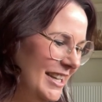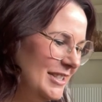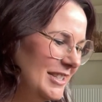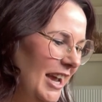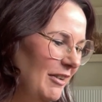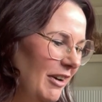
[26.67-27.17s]

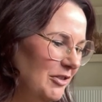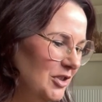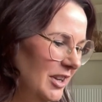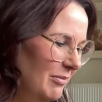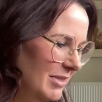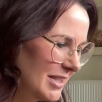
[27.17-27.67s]
so I've
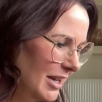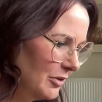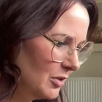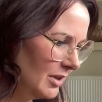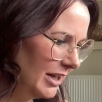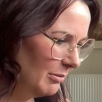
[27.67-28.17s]
treated myself
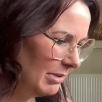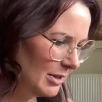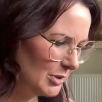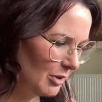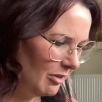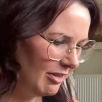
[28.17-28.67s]
to a little bit of
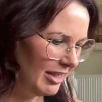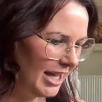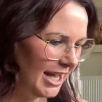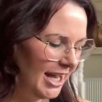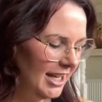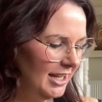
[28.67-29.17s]

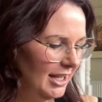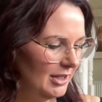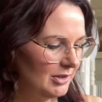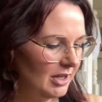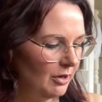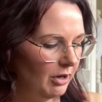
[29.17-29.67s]
something.
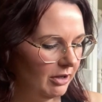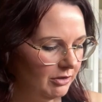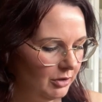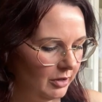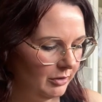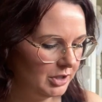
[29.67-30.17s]
So I
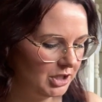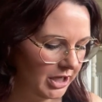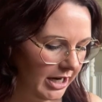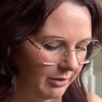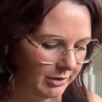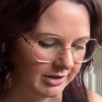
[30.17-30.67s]
thought I would
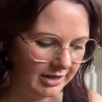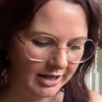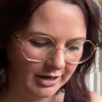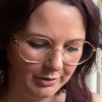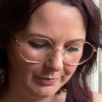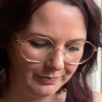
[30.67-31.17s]
share it with
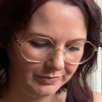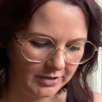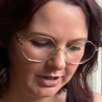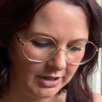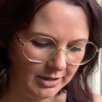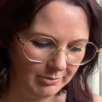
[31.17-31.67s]
you.
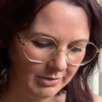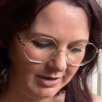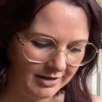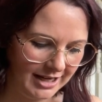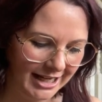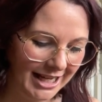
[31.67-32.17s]
Um,
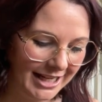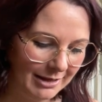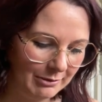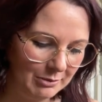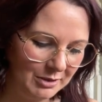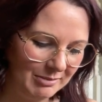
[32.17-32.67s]
I can get
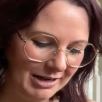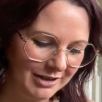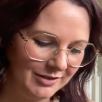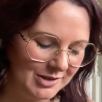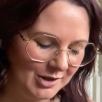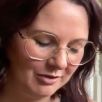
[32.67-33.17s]
my money back if
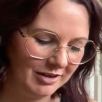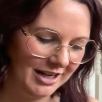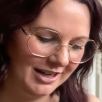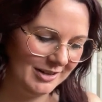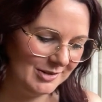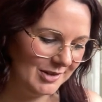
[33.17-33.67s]
it's not
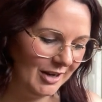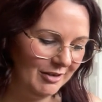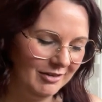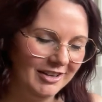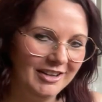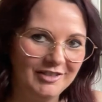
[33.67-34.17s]
right, so
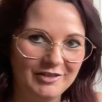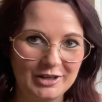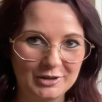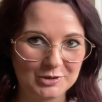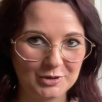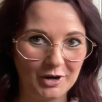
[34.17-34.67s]

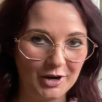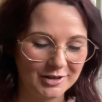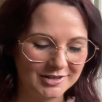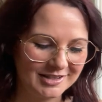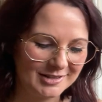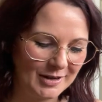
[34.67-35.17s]
fingers
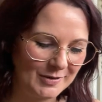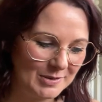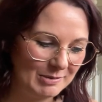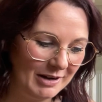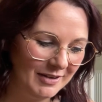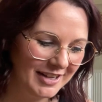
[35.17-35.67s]
crossed it's going to
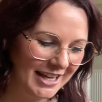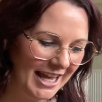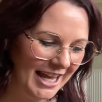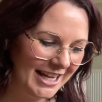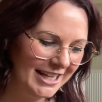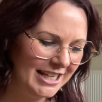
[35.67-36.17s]
be
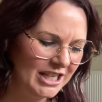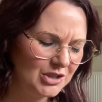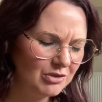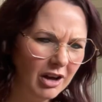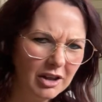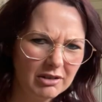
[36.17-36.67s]
okay. It's
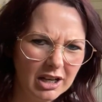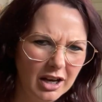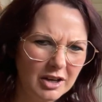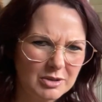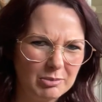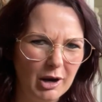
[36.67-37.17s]
rather a
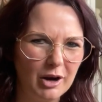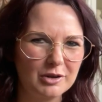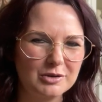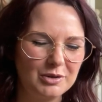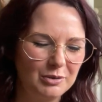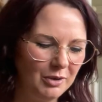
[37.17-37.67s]
large
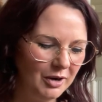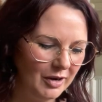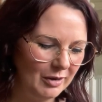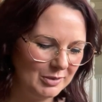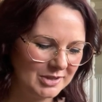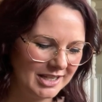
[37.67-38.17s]
box for what I
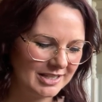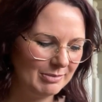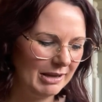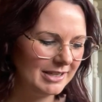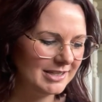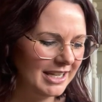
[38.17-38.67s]
was
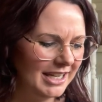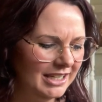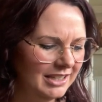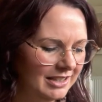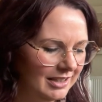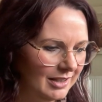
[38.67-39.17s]

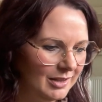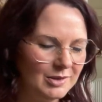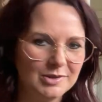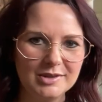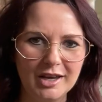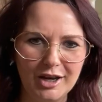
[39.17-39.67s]
expecting.
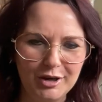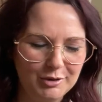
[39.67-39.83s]
So